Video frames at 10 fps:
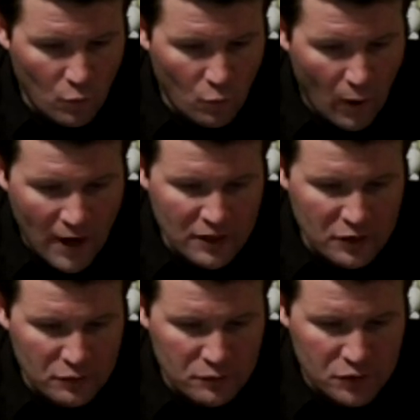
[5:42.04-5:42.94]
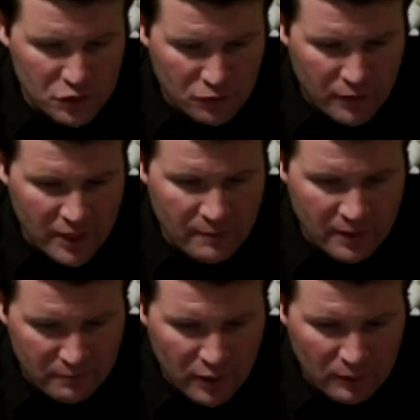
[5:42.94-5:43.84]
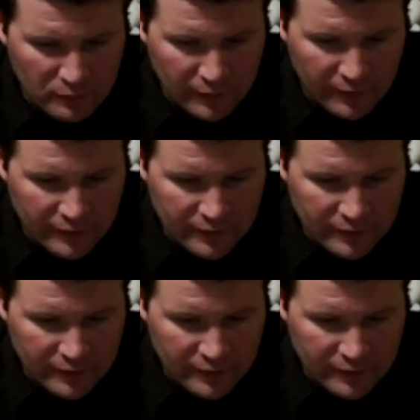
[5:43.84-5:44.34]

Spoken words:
why do you stream in public?